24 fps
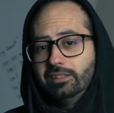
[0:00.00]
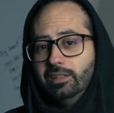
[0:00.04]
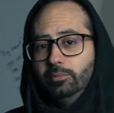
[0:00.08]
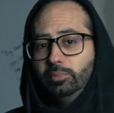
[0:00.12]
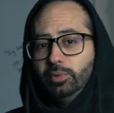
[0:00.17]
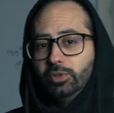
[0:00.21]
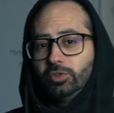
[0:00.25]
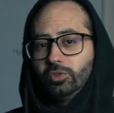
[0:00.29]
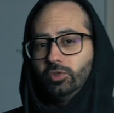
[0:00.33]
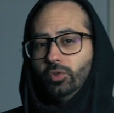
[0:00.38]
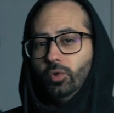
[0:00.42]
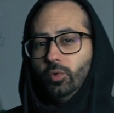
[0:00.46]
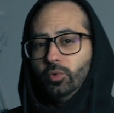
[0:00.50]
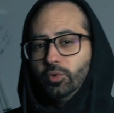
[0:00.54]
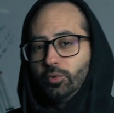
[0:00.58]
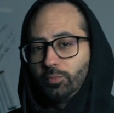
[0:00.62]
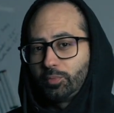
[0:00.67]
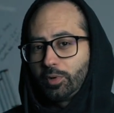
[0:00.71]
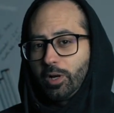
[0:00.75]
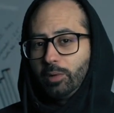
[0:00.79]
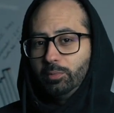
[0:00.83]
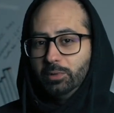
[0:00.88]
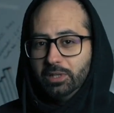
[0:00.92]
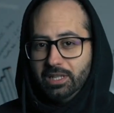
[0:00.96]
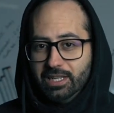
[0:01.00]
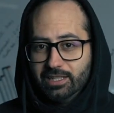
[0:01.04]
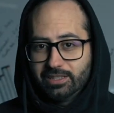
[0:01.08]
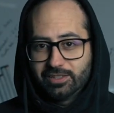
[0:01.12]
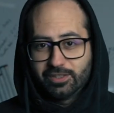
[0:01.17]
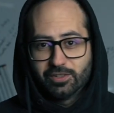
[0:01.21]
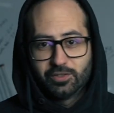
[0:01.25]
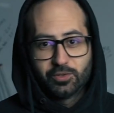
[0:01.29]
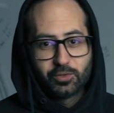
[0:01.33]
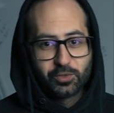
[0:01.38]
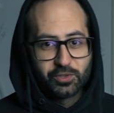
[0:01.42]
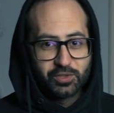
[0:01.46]
episode, you're probably
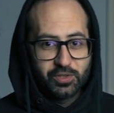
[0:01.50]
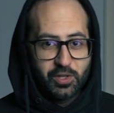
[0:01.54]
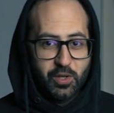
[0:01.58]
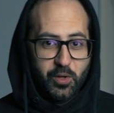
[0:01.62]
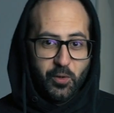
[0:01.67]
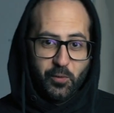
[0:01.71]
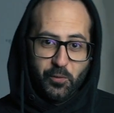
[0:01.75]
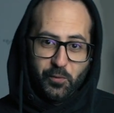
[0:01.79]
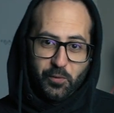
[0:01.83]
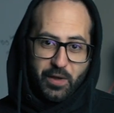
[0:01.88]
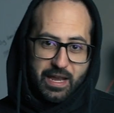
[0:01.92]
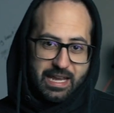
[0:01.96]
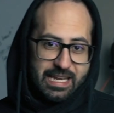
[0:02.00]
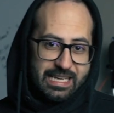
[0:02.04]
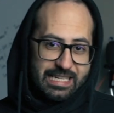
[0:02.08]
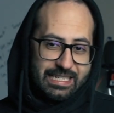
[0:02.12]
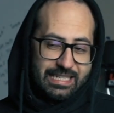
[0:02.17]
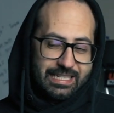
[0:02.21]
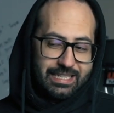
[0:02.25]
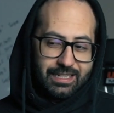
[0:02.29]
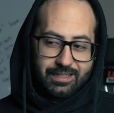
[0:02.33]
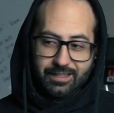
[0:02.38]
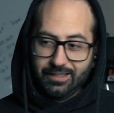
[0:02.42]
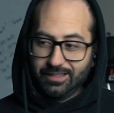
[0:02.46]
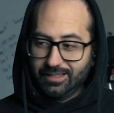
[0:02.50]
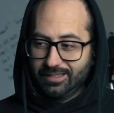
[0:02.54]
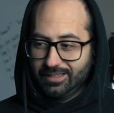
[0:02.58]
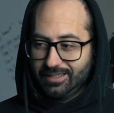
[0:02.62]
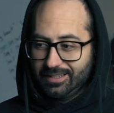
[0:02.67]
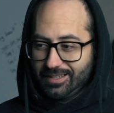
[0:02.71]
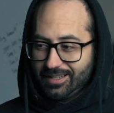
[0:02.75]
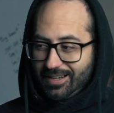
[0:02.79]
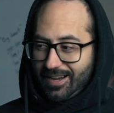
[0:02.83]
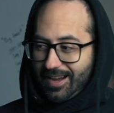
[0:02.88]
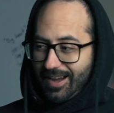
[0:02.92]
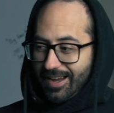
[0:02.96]
asking yourself, hey,
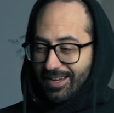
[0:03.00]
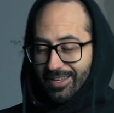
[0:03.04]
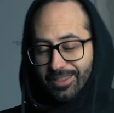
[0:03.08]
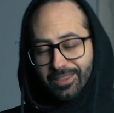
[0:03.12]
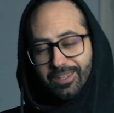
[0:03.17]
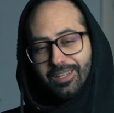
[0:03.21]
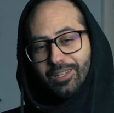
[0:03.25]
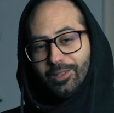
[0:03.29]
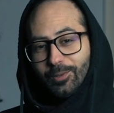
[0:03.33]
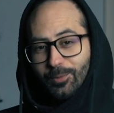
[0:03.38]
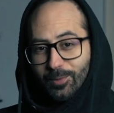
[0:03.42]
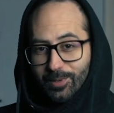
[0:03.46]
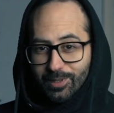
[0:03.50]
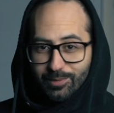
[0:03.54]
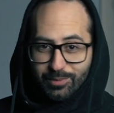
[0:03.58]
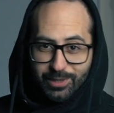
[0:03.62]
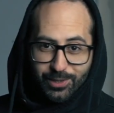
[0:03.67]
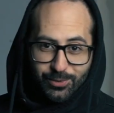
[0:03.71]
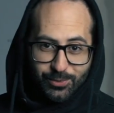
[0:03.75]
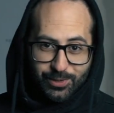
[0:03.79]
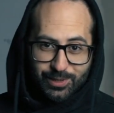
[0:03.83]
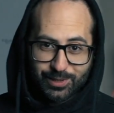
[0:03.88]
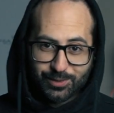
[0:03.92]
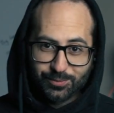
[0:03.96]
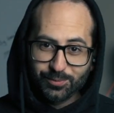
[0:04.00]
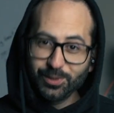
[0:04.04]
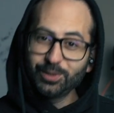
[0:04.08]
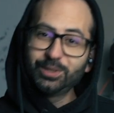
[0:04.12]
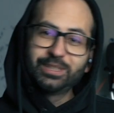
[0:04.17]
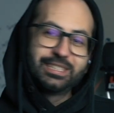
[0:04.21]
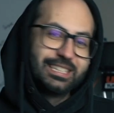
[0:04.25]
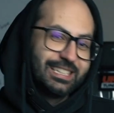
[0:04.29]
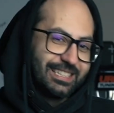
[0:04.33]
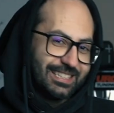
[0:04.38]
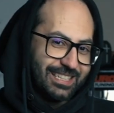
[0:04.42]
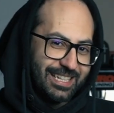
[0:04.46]
I thought you were going to be doing some
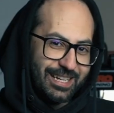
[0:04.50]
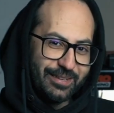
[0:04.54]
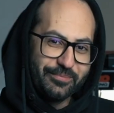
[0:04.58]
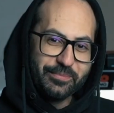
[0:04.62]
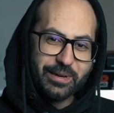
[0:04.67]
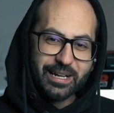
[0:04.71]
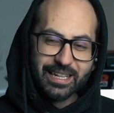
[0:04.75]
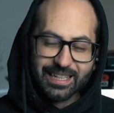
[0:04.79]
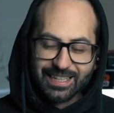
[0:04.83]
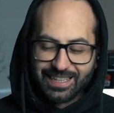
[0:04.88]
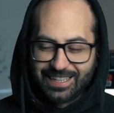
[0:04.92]
molding this time.